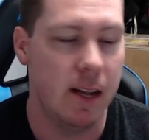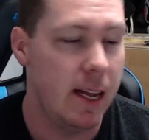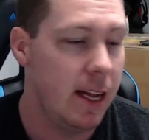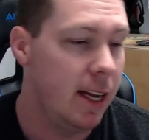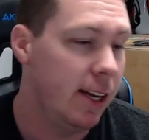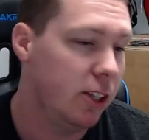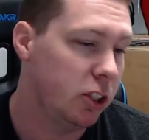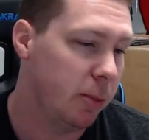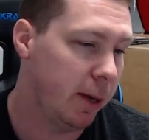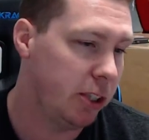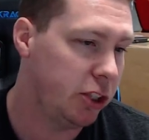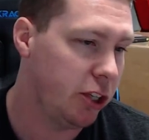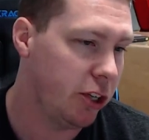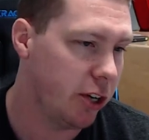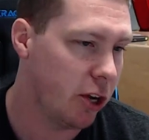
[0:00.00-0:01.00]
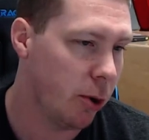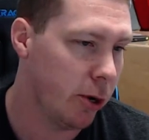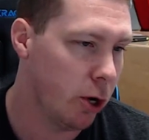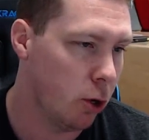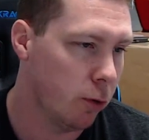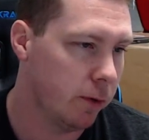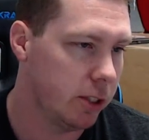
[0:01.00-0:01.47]
So make sure you're going
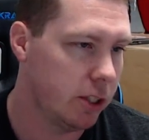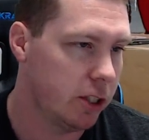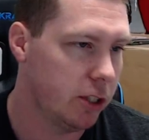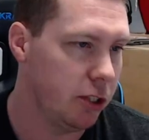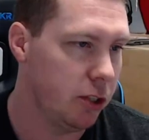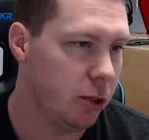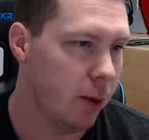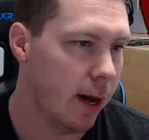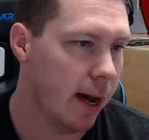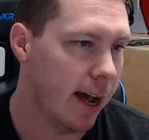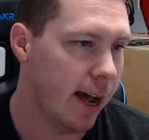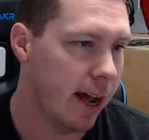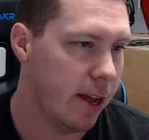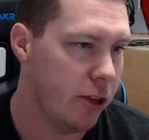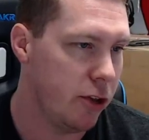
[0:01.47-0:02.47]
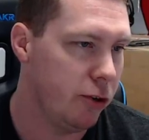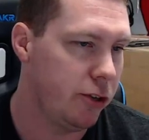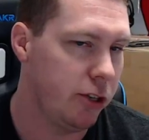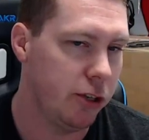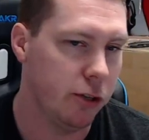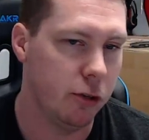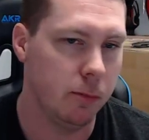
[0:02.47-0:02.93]
over to uh,
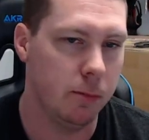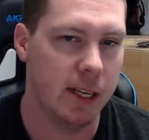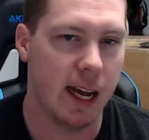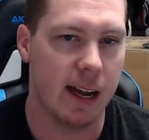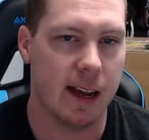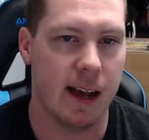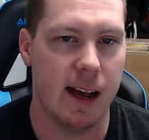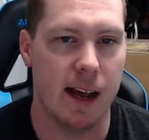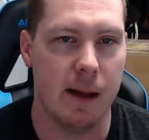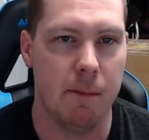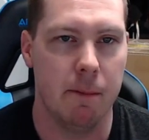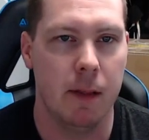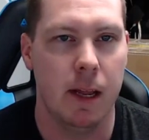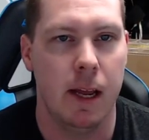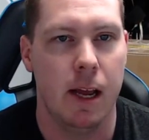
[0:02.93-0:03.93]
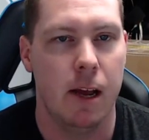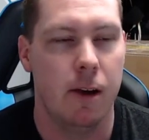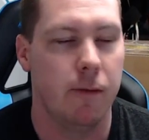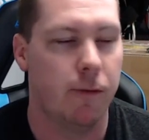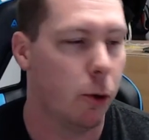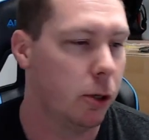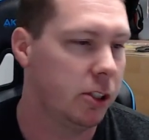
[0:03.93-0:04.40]
youtube.com
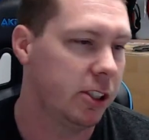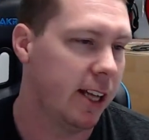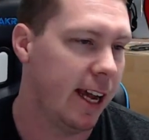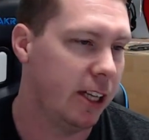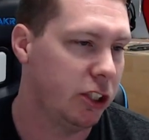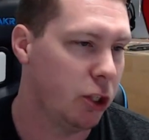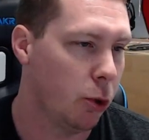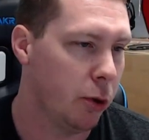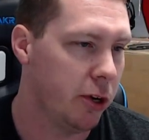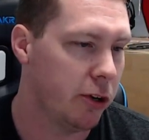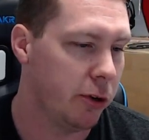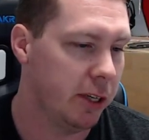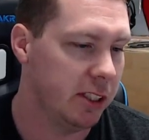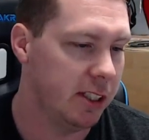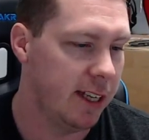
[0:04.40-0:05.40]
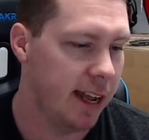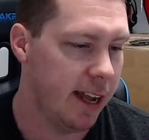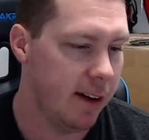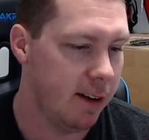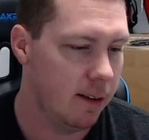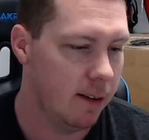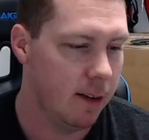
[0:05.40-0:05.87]
forward slash crease net.
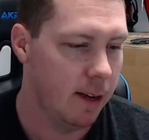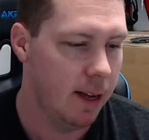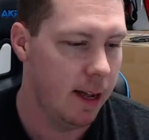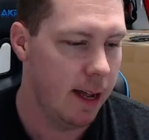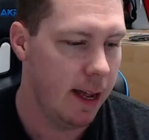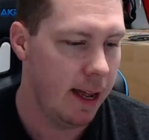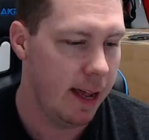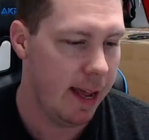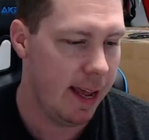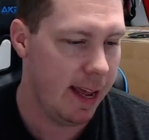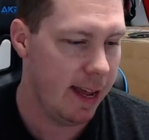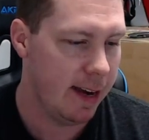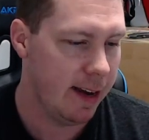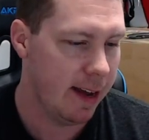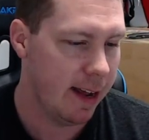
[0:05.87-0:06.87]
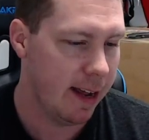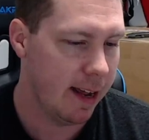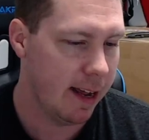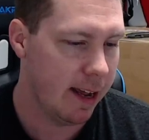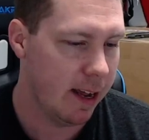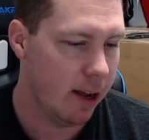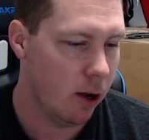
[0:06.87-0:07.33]
And
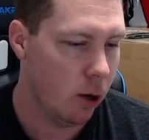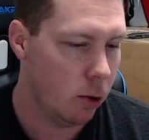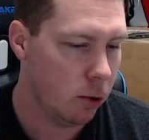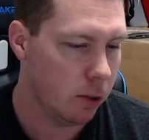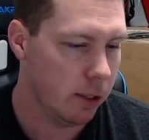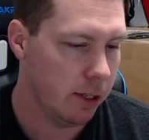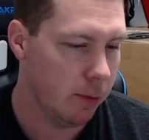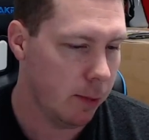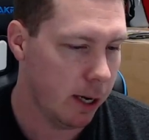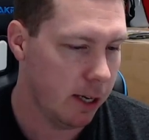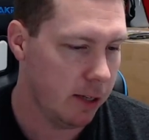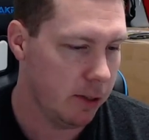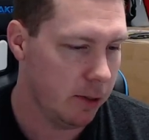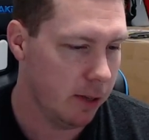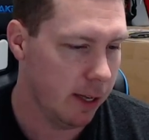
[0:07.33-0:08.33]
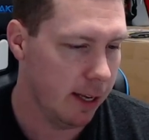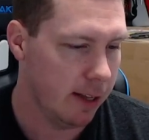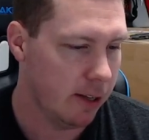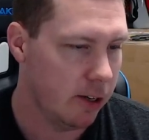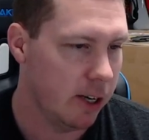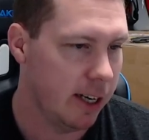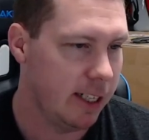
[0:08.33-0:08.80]
uh, holy wahoo, like
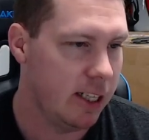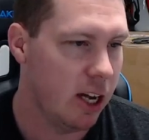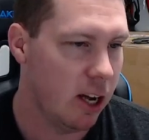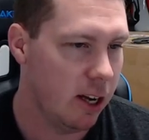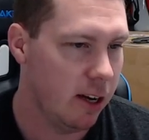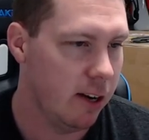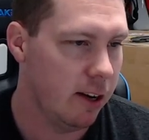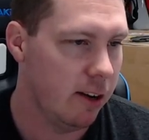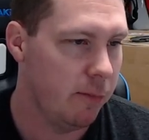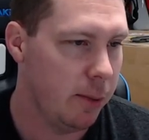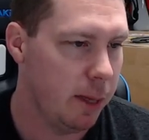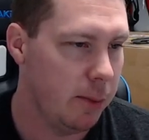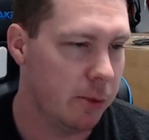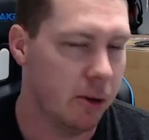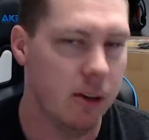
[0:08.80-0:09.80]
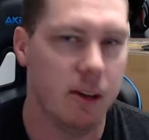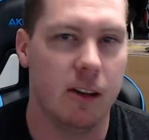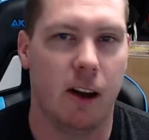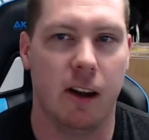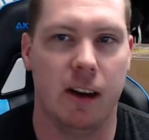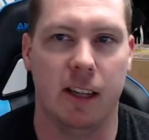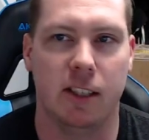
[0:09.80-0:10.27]
there are a ton of people
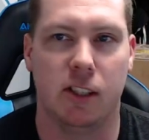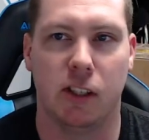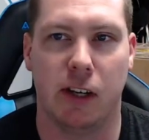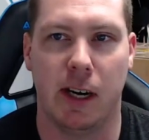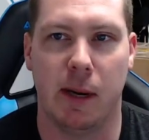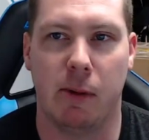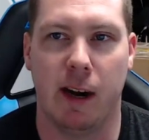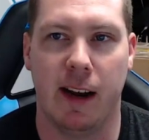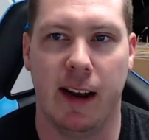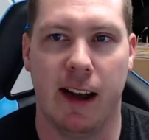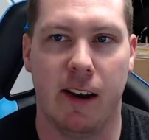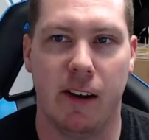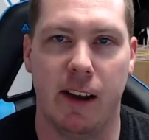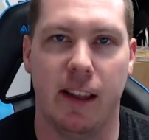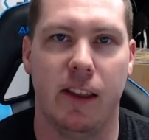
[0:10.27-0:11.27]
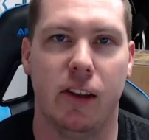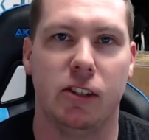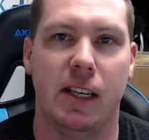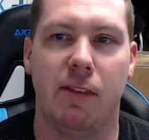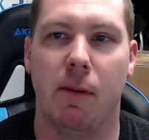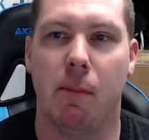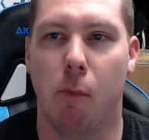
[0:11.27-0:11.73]
on Instagram right now, and there's
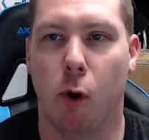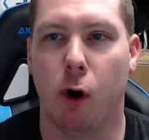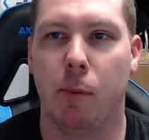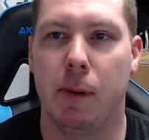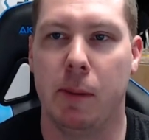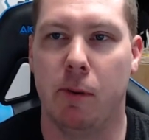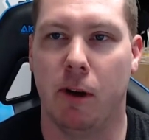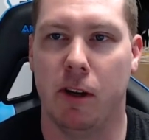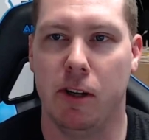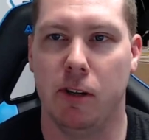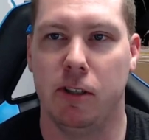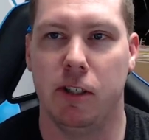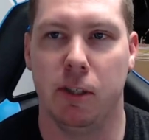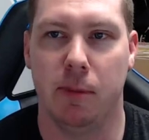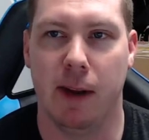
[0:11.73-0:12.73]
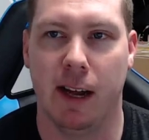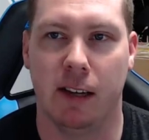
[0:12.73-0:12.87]
even more people on YouTube now.